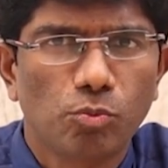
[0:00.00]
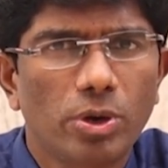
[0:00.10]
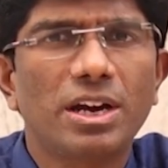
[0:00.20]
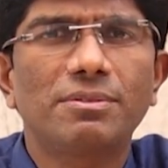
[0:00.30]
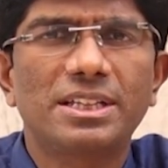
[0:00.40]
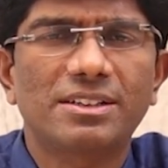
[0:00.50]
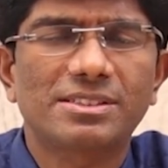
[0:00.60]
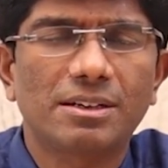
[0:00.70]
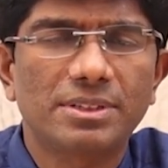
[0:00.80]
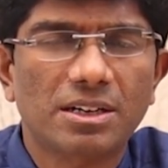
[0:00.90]
one of the
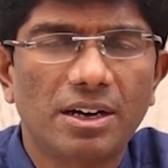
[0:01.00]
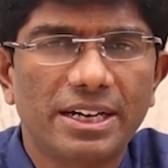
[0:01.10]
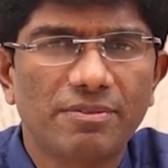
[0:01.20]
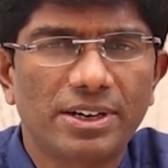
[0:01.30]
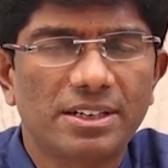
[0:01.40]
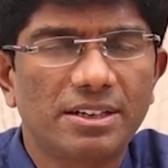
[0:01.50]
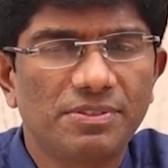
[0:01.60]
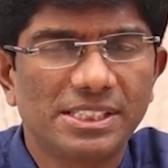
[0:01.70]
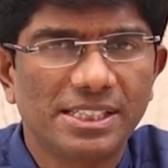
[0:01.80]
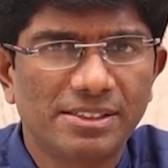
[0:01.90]
rest of the clotting factor
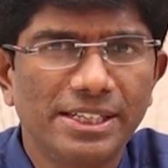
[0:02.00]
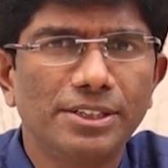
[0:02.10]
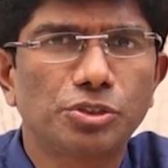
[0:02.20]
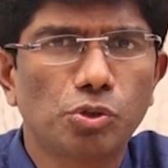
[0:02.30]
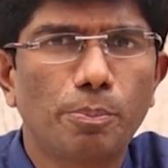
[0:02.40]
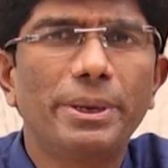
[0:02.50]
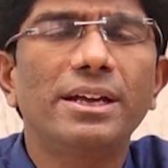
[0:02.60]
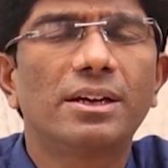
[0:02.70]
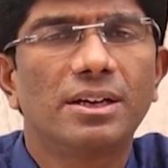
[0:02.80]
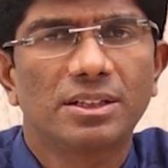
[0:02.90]
deficiency should
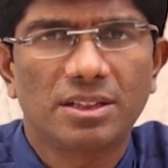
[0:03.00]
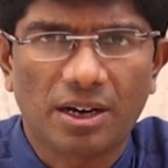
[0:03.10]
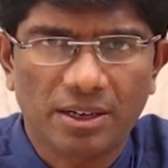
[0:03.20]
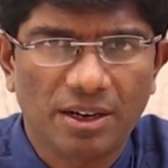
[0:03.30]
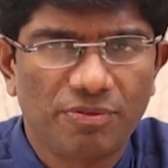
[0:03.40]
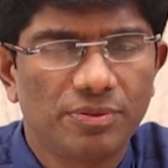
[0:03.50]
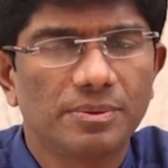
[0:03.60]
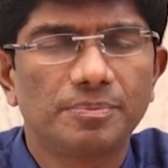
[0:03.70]
be thought of.